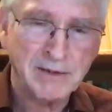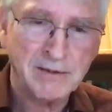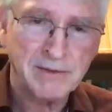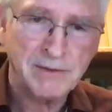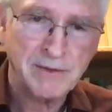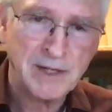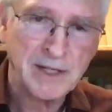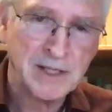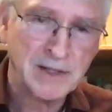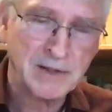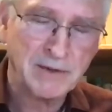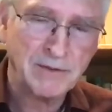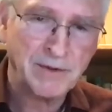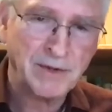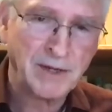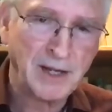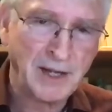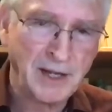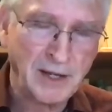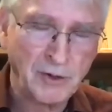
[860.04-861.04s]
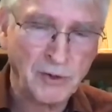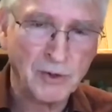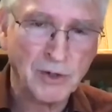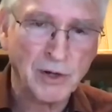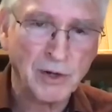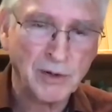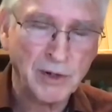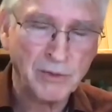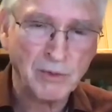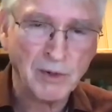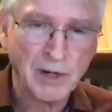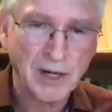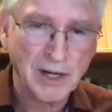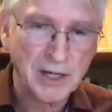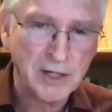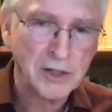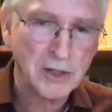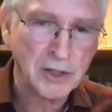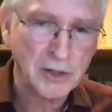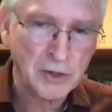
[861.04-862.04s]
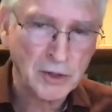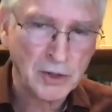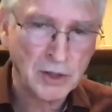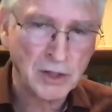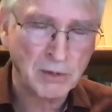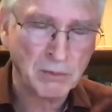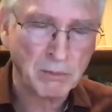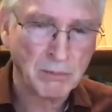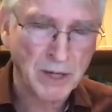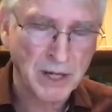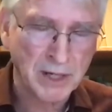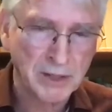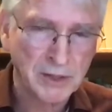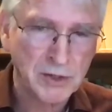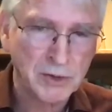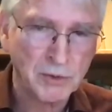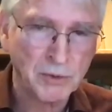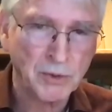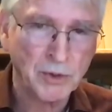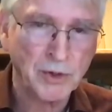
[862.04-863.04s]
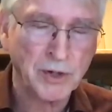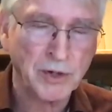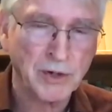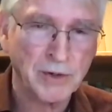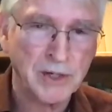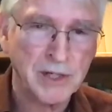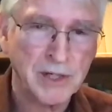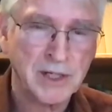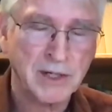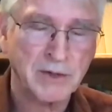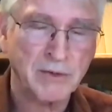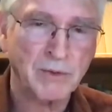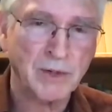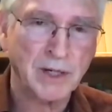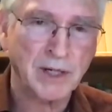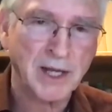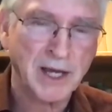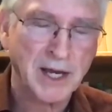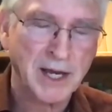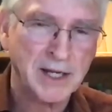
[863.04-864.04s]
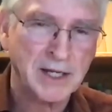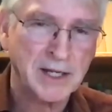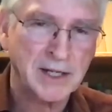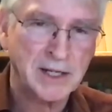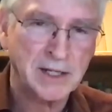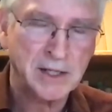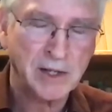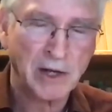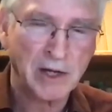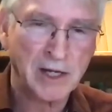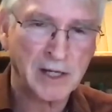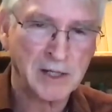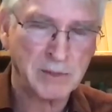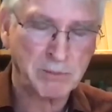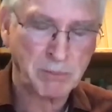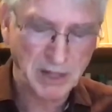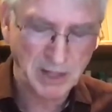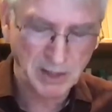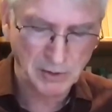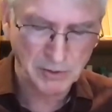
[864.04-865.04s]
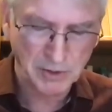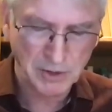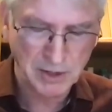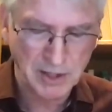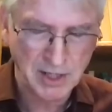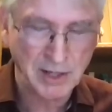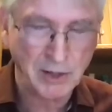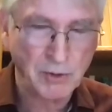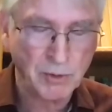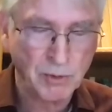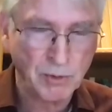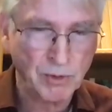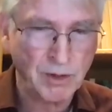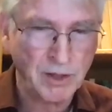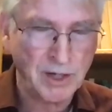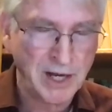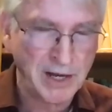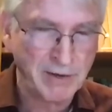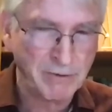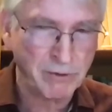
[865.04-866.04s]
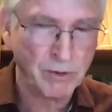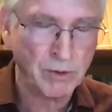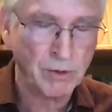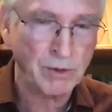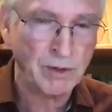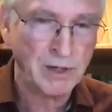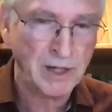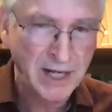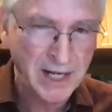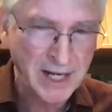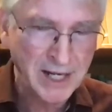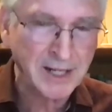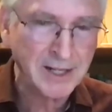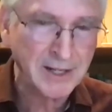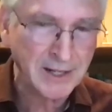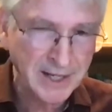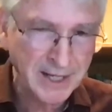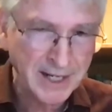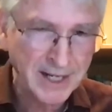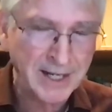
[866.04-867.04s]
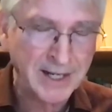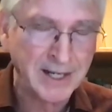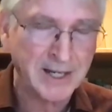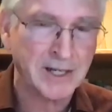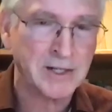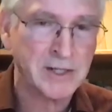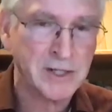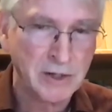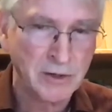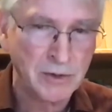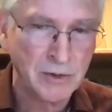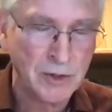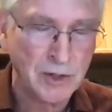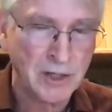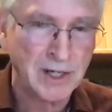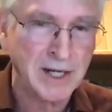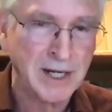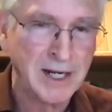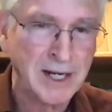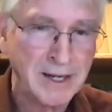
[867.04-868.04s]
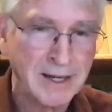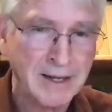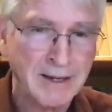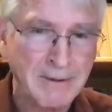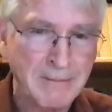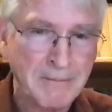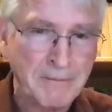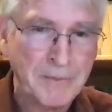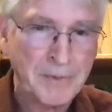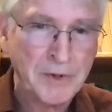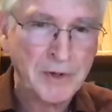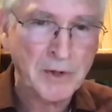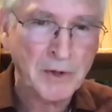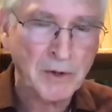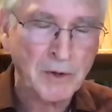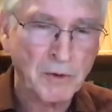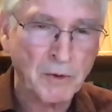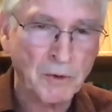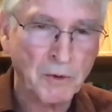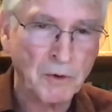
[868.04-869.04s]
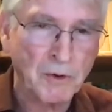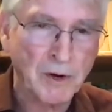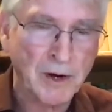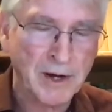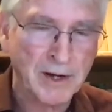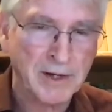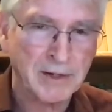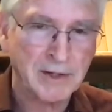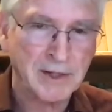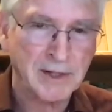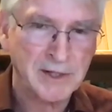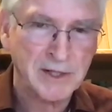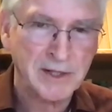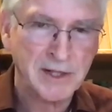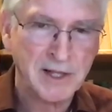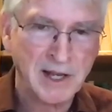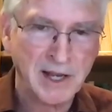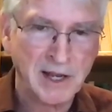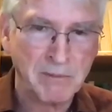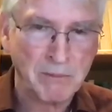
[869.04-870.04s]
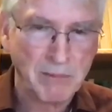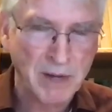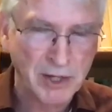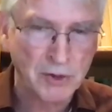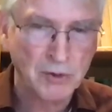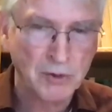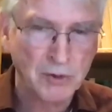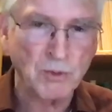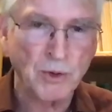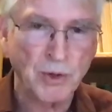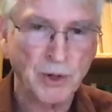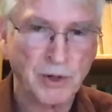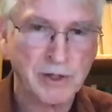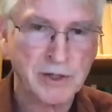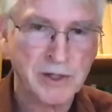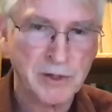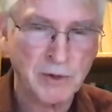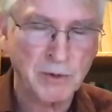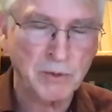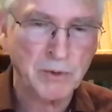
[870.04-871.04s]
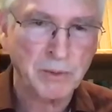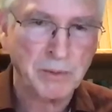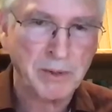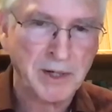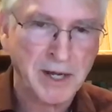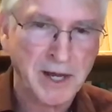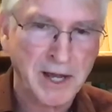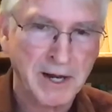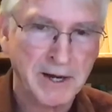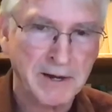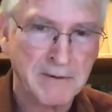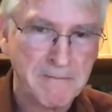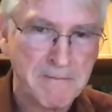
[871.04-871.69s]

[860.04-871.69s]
vis-a-vis you know in relation to the monk's hmm. order is it regarded as being on an equal level legally and socially or uh, is there much work still to be done